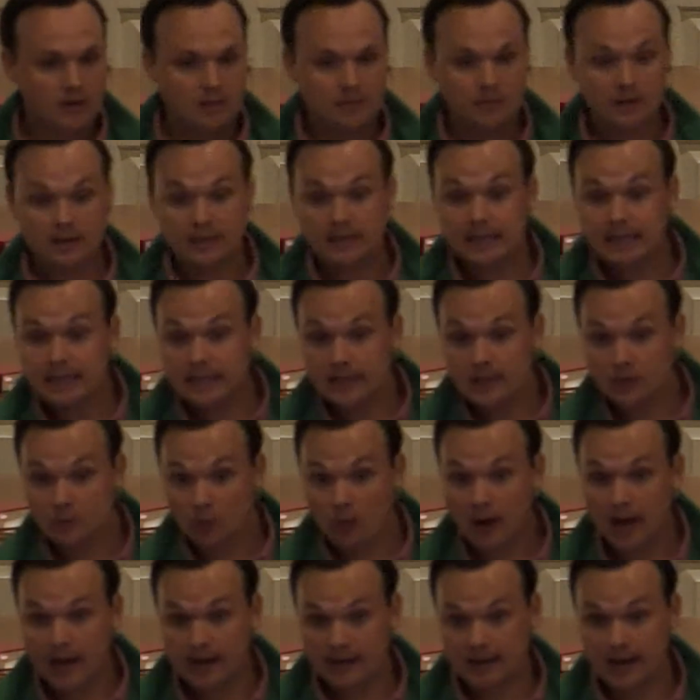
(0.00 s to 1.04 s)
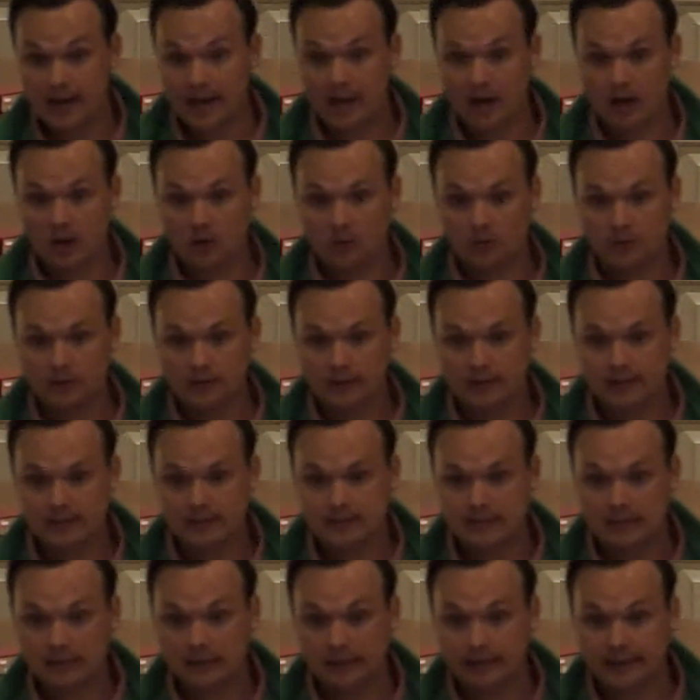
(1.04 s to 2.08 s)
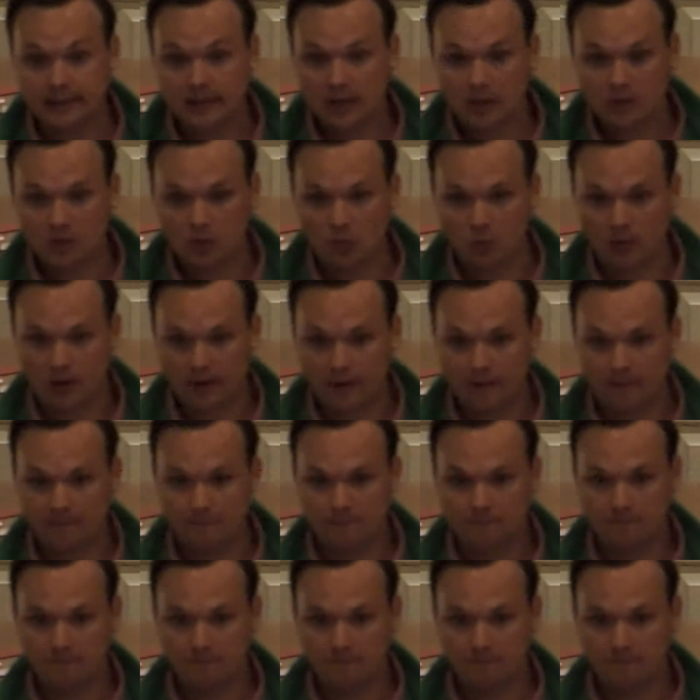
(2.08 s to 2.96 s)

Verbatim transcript: the need right now is clean underwear.